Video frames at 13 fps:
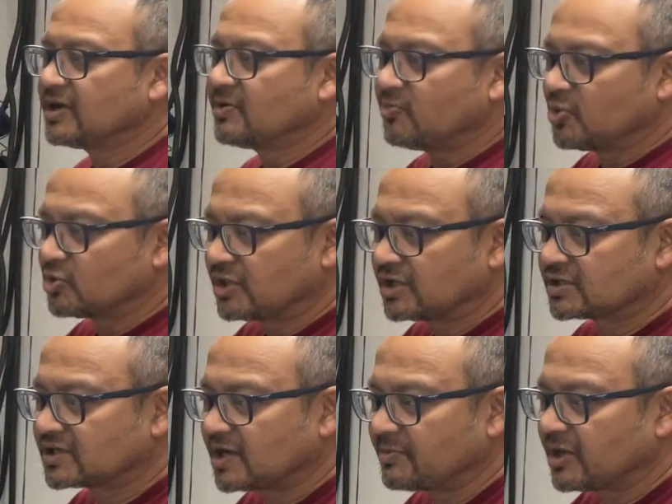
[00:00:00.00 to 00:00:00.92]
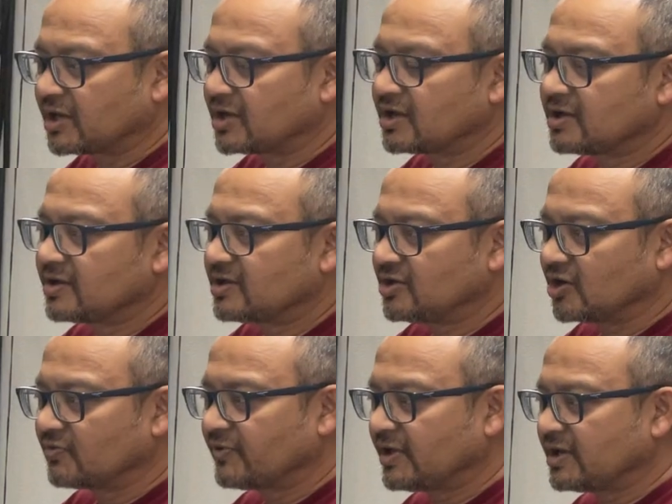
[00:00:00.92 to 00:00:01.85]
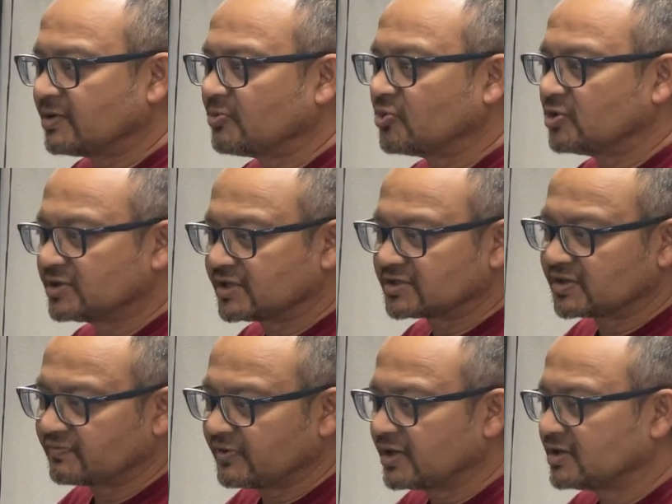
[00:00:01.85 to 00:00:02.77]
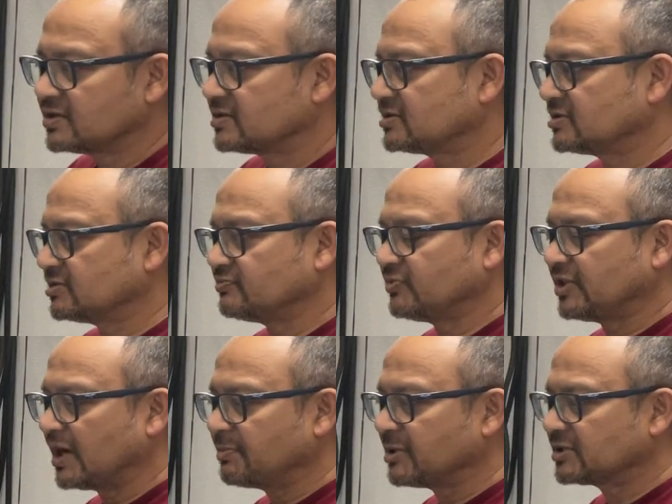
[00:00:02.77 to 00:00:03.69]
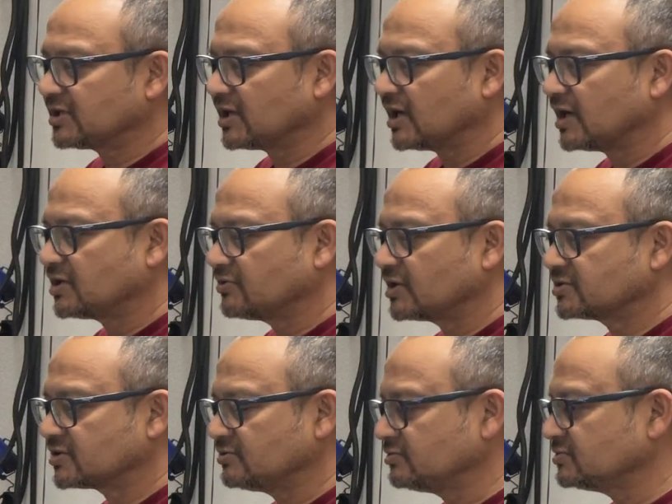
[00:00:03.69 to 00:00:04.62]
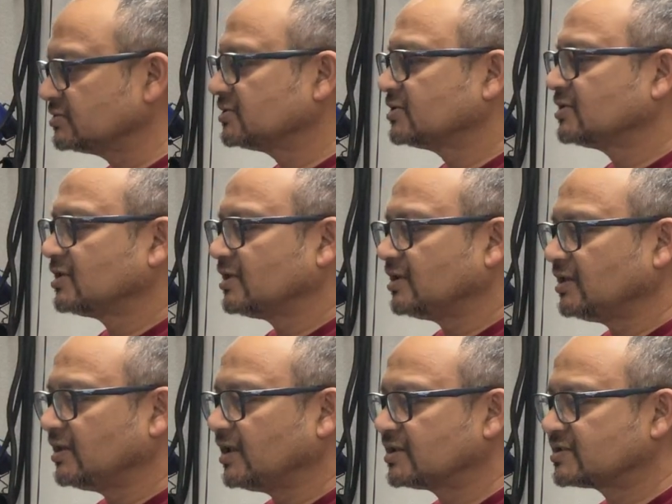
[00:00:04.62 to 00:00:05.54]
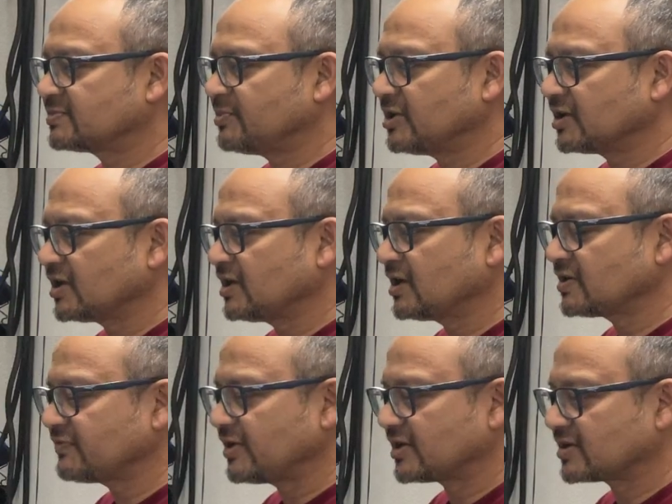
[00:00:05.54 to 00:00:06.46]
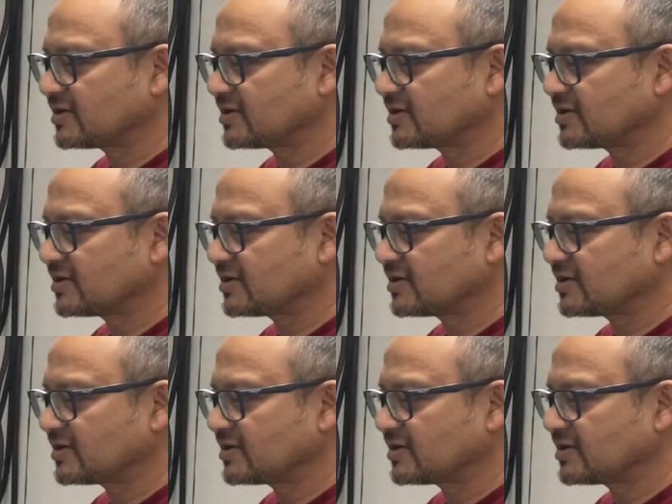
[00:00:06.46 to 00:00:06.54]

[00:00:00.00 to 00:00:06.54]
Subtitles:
more things coming your way in a more interesting way. So with that being said, I'll let you guys go. Let's meet again next week.